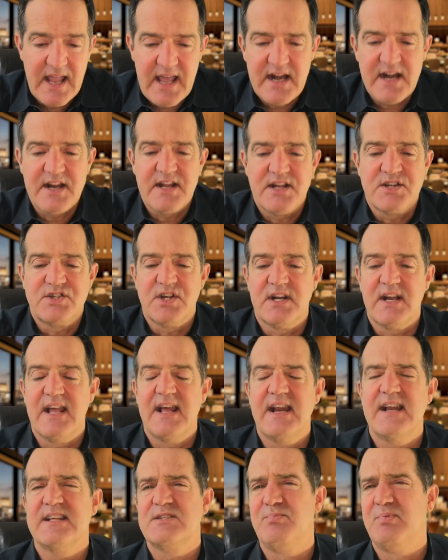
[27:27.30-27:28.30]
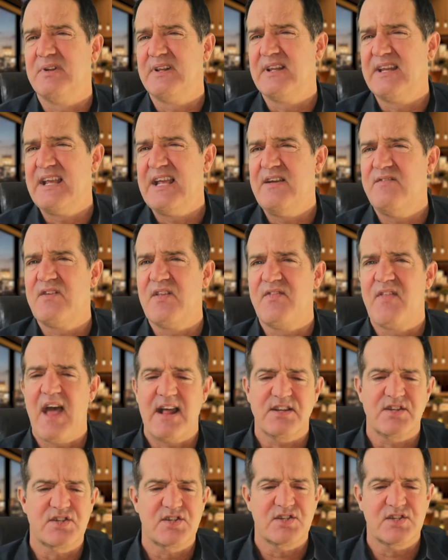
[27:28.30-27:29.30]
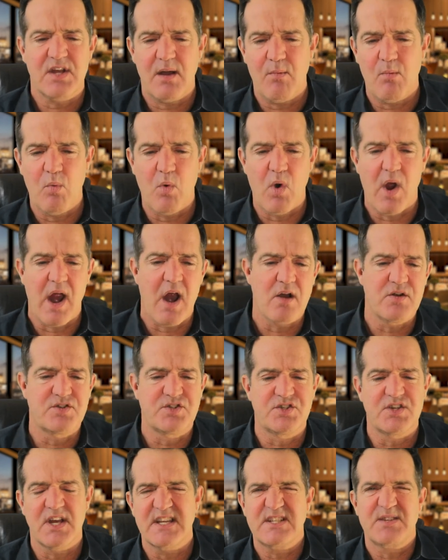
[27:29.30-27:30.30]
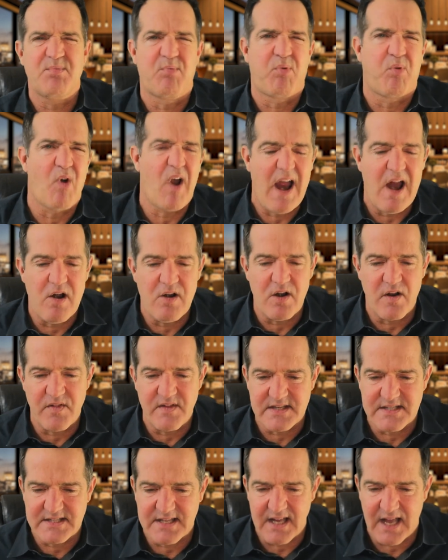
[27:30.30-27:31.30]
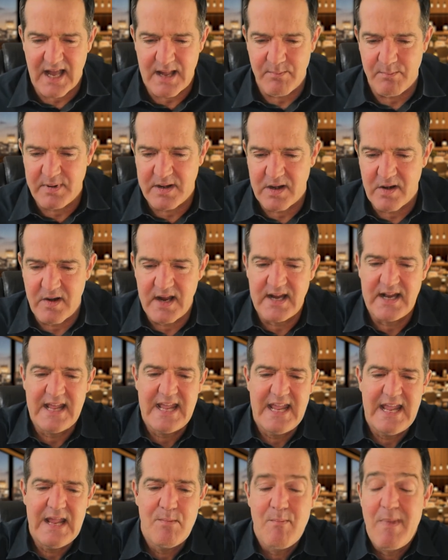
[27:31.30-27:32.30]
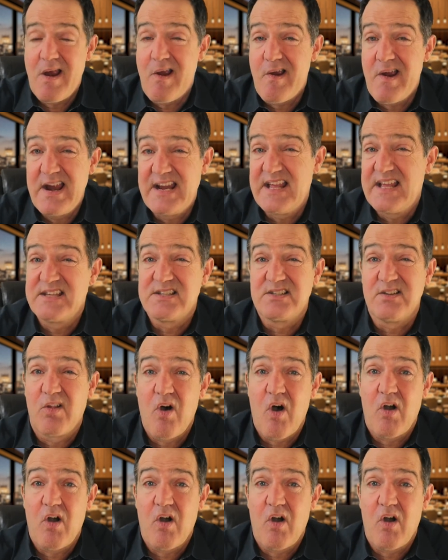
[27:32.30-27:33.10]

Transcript: In addition, it is believed that somewhere just prior to this time period, he married his